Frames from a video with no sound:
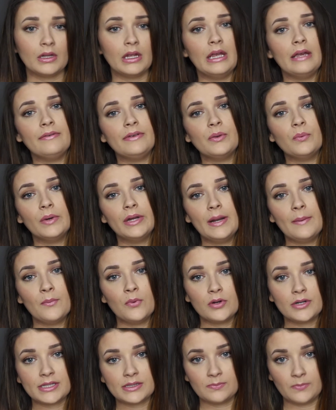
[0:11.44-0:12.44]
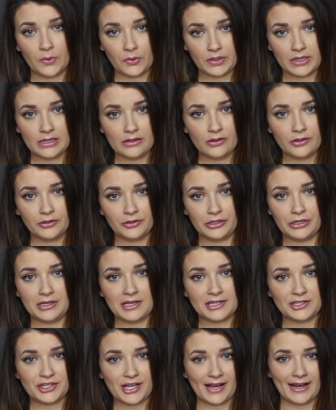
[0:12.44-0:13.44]
If you want a more smoky look, you
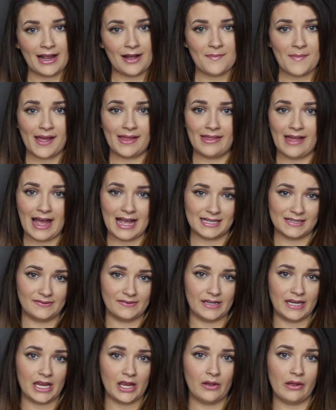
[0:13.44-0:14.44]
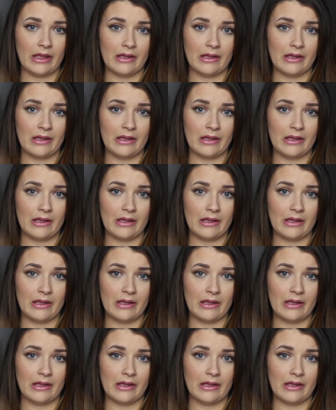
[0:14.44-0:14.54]
could check out my last video.